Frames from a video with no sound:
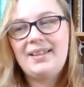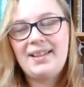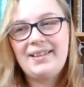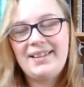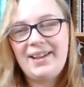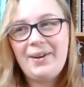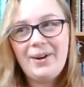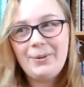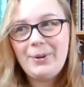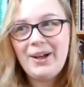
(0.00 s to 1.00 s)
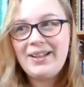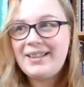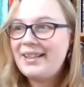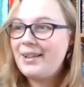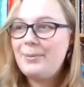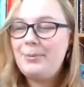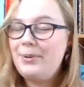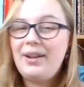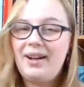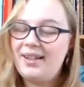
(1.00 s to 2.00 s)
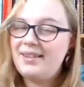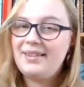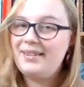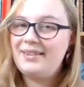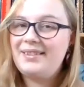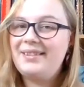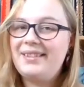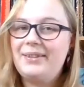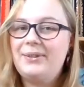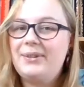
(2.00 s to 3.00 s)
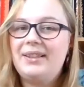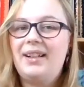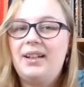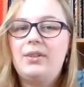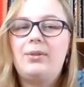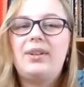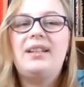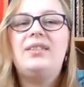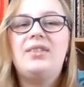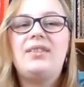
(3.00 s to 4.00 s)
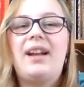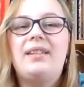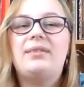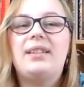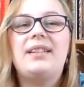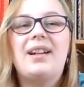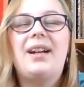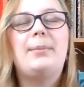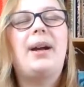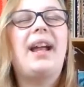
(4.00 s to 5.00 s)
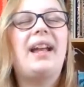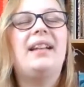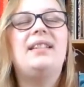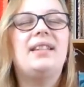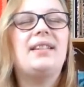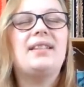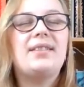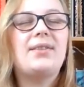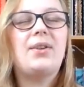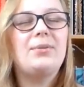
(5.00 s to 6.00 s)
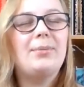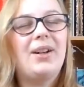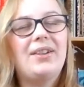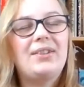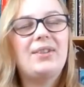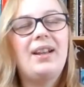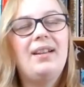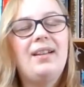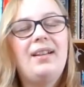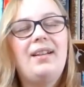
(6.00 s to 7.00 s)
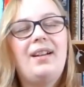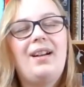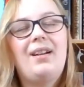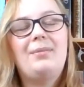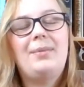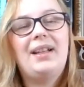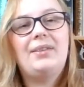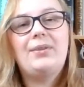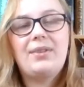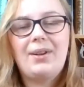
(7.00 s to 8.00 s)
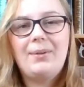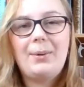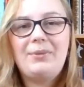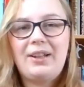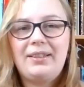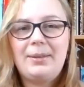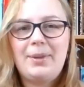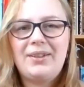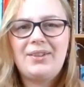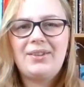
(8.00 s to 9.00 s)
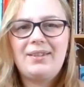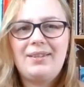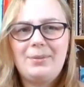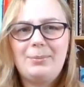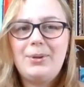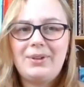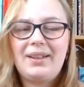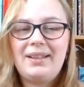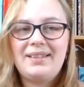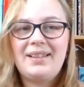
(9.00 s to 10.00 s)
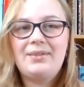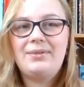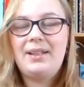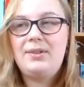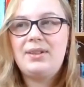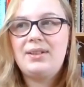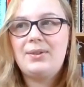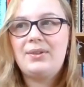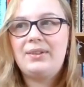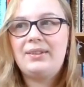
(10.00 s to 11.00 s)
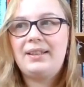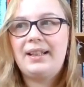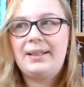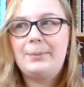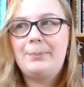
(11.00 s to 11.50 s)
says the R word, and I cringed every time. I hated it so much. And although it very much the book itself hinges on like